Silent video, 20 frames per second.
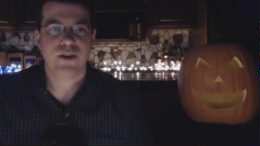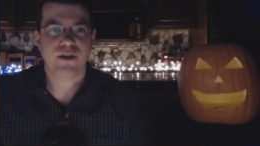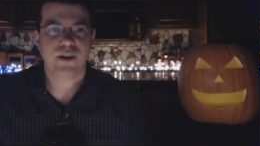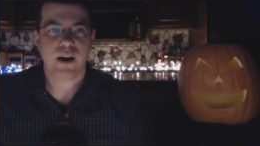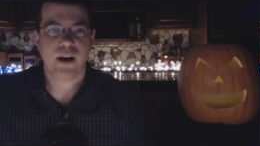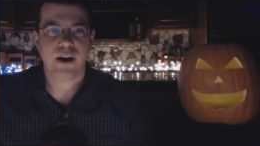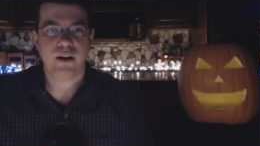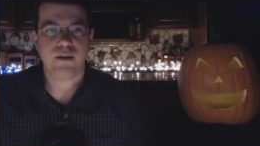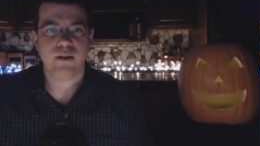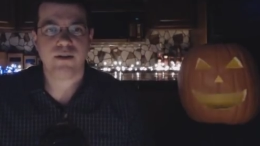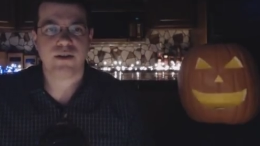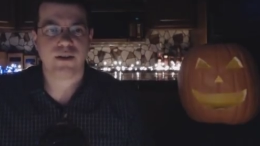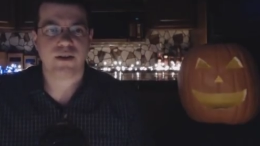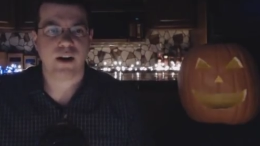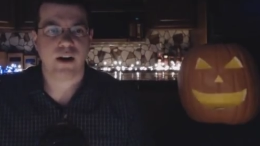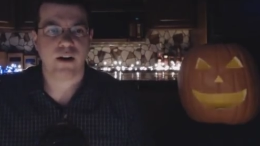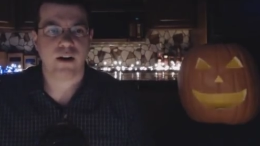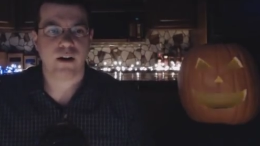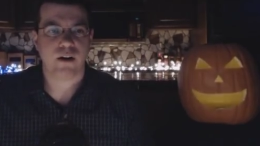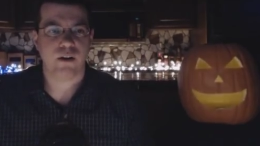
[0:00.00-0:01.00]
So the title of
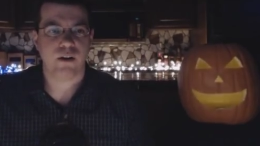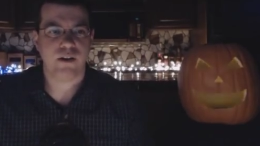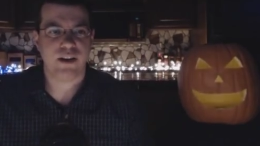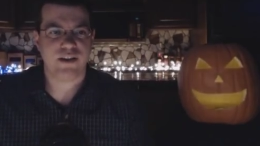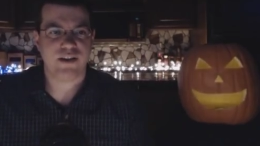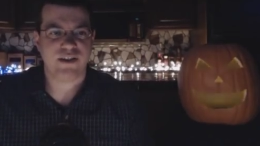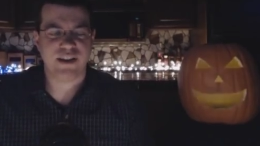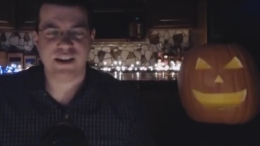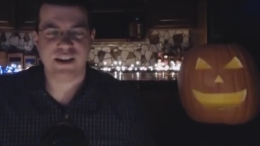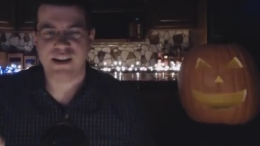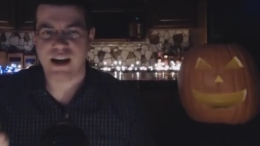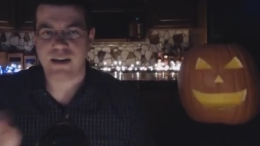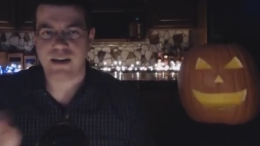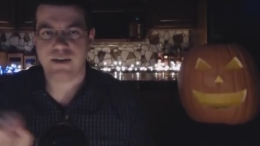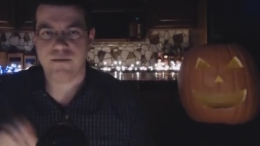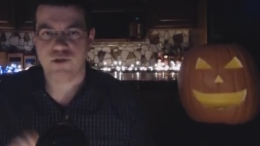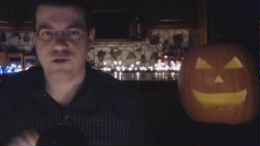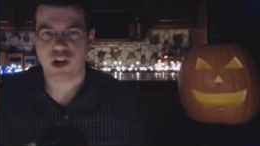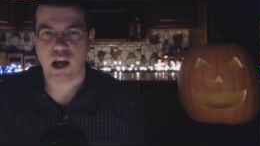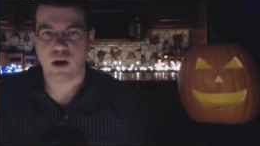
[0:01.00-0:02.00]
this article is The
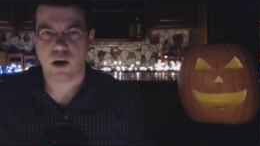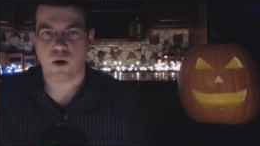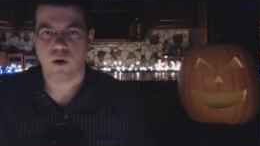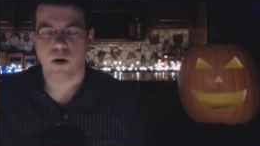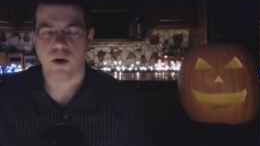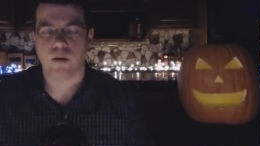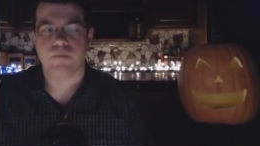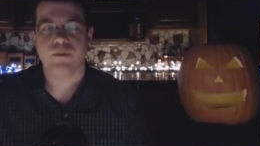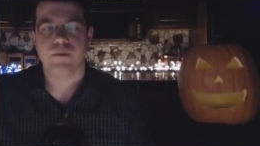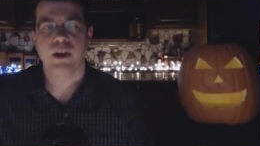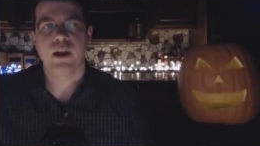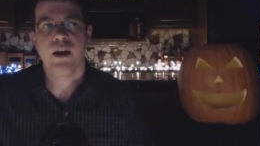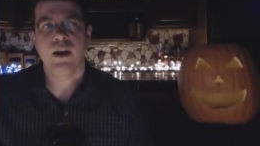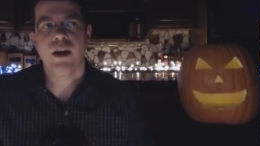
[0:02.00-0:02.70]
Death of J-Horror,